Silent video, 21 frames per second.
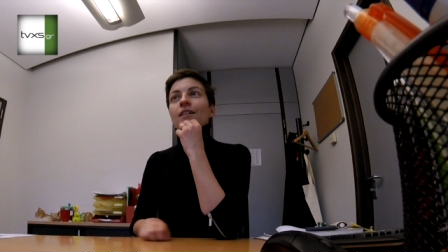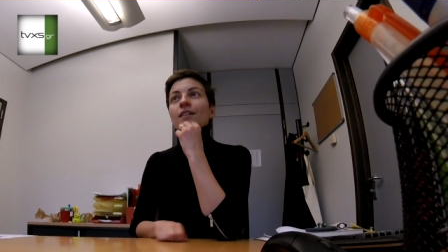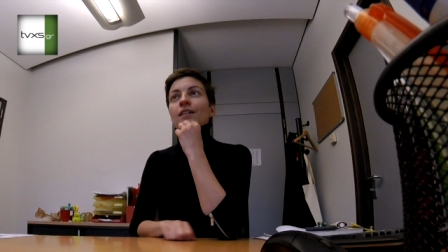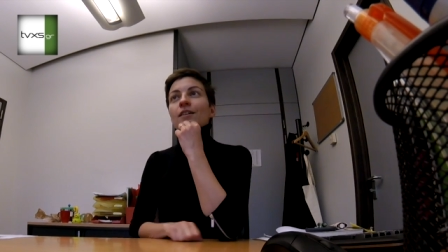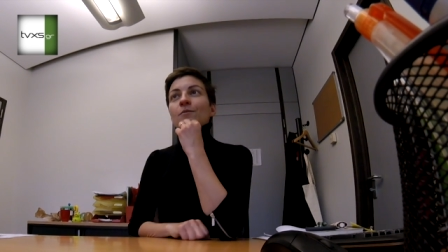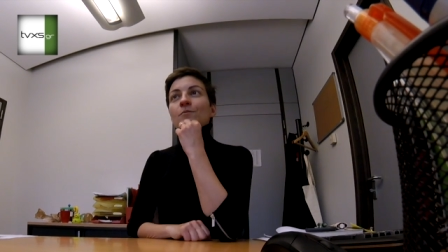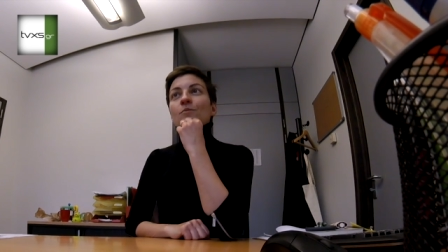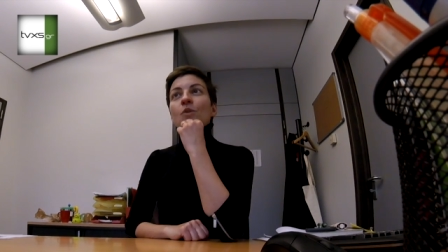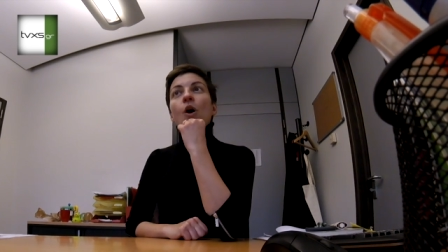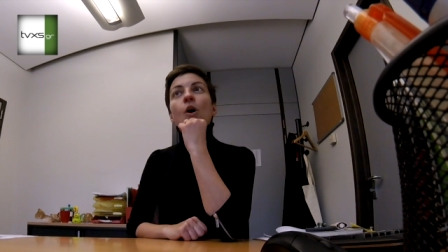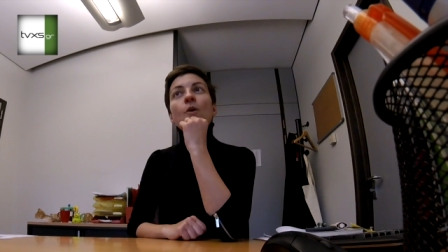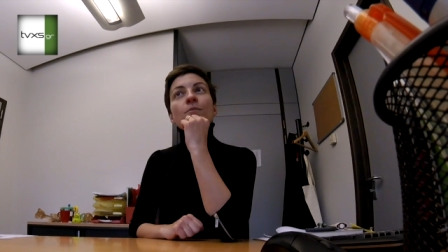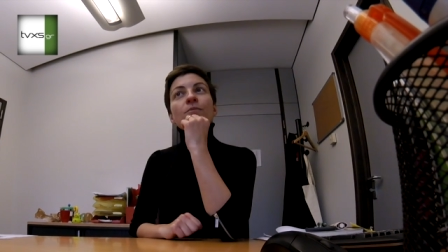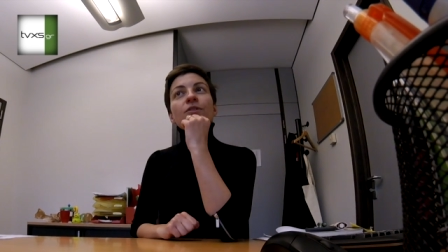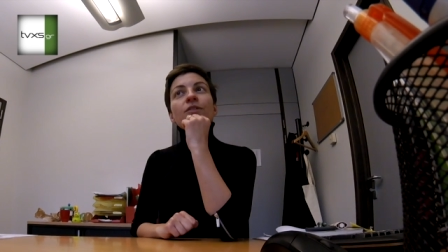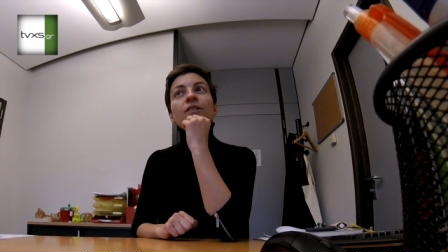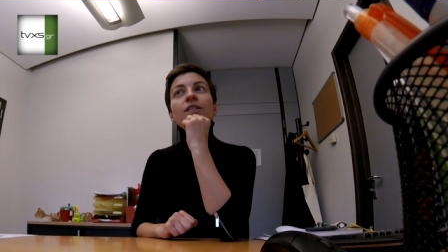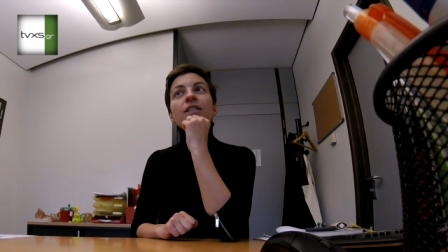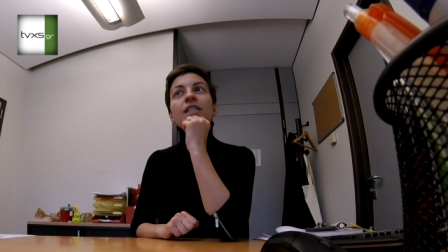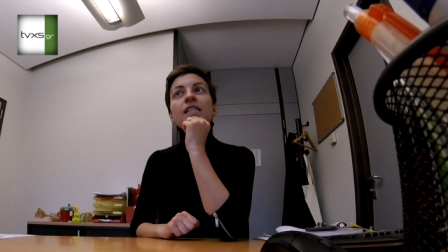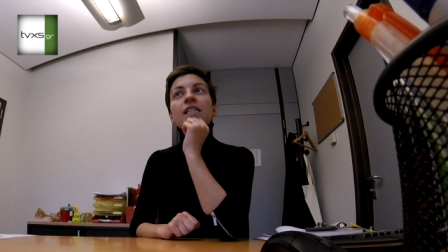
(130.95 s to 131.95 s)
um,
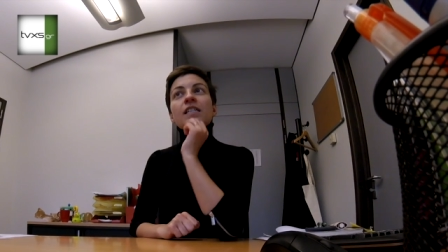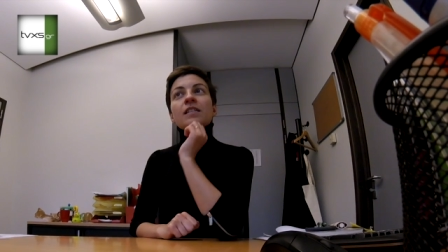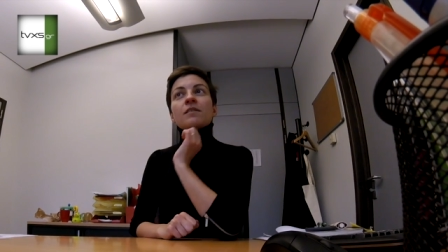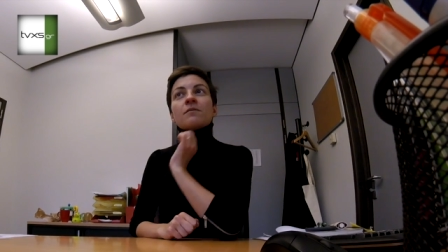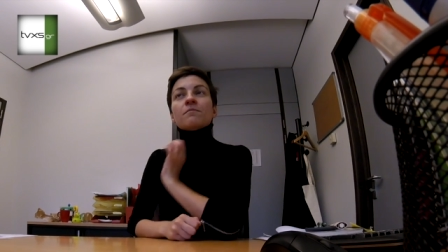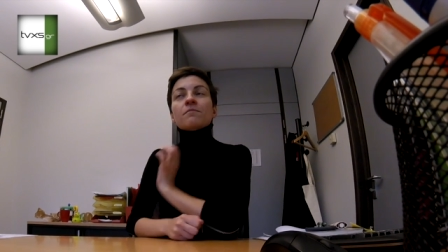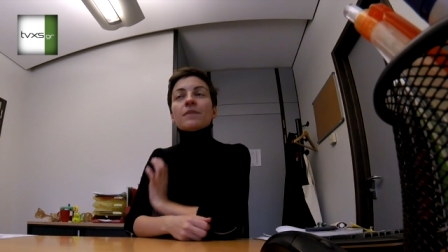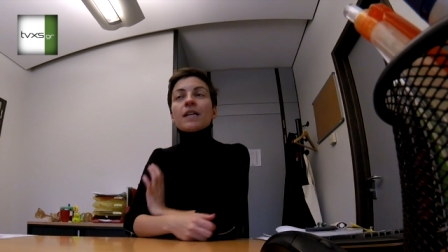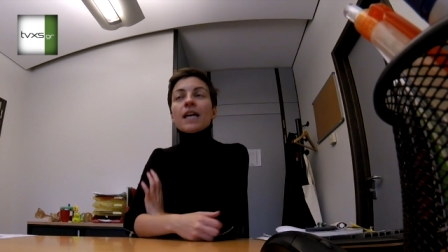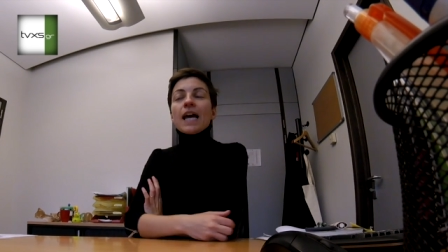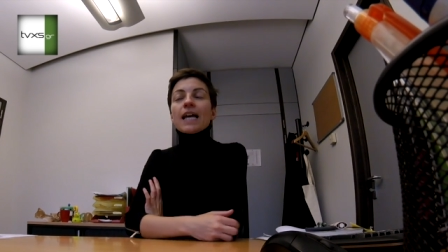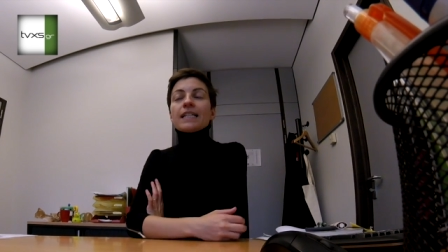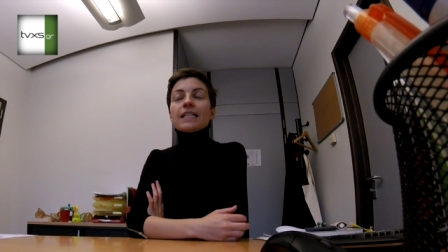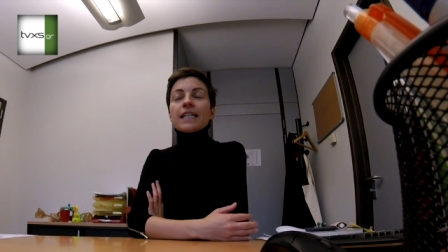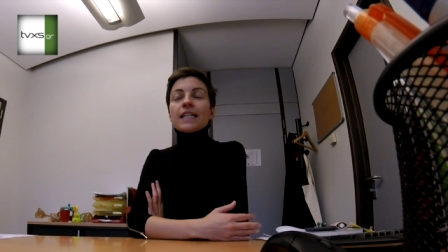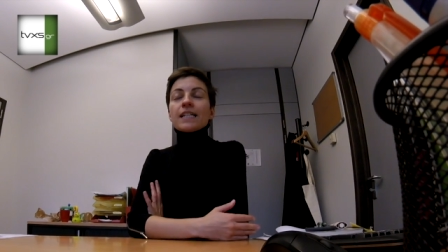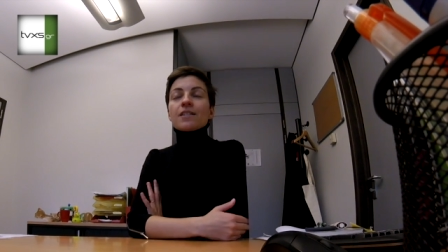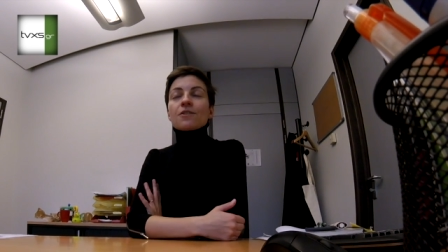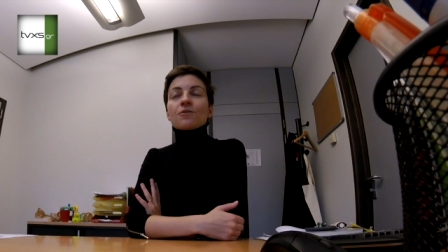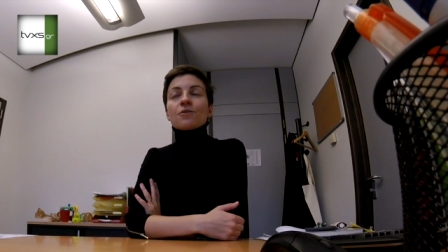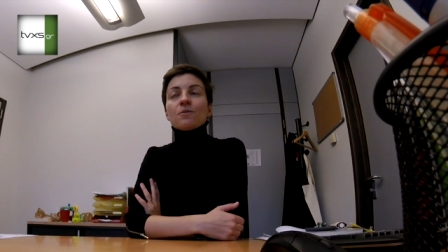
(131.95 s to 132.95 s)
populism and
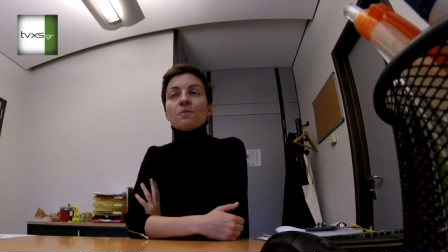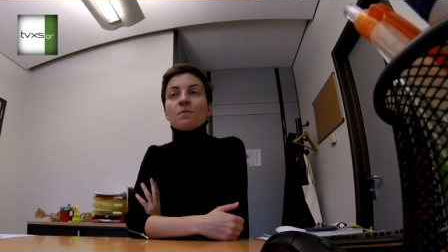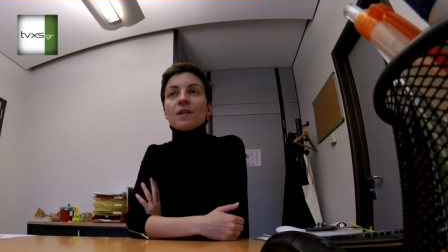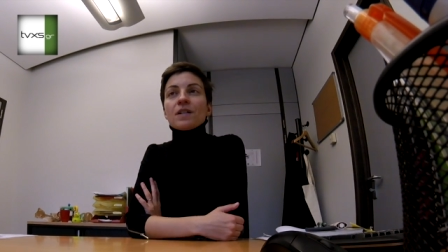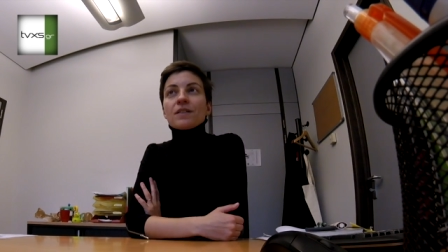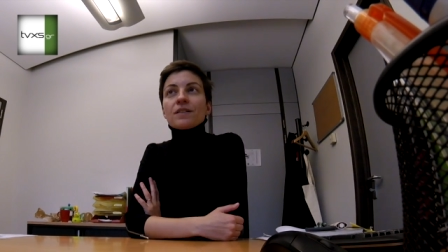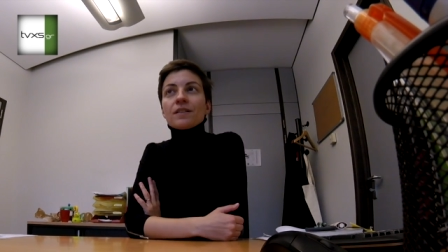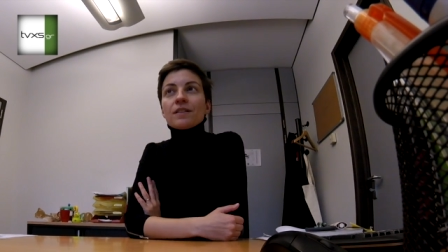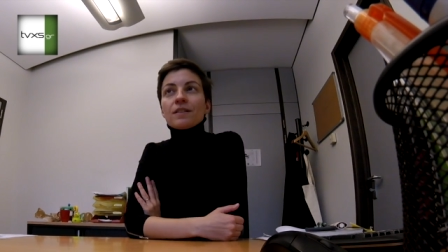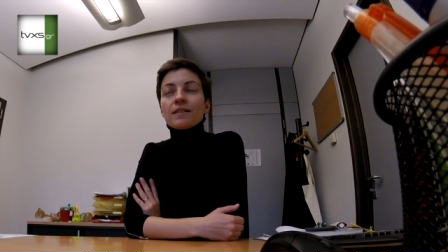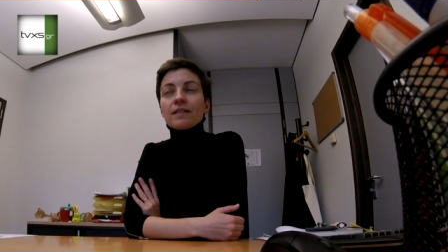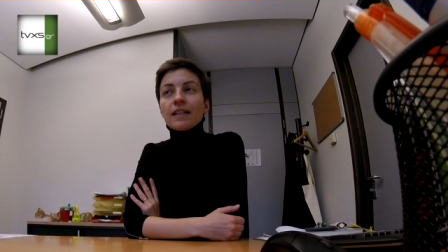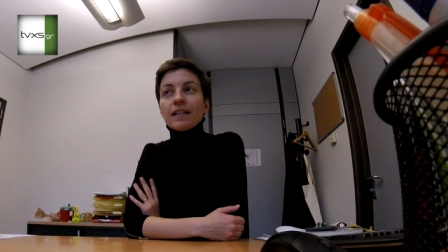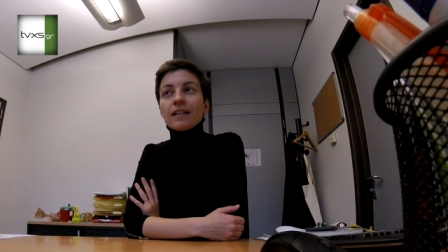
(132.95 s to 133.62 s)
extremism.